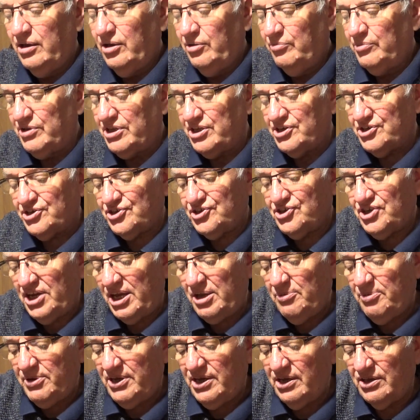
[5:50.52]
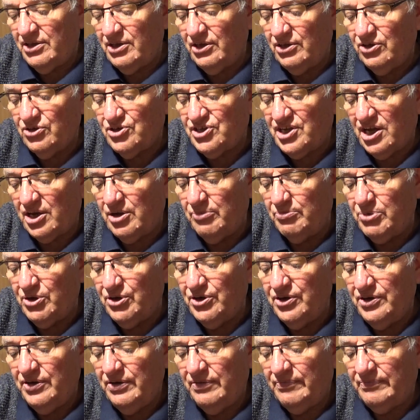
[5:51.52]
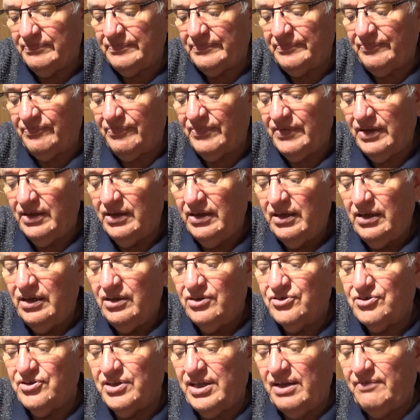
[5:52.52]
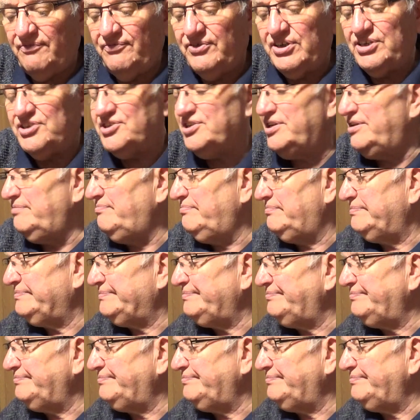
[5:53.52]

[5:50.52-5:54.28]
but there's a shape here that looks like a bird, so that fits in.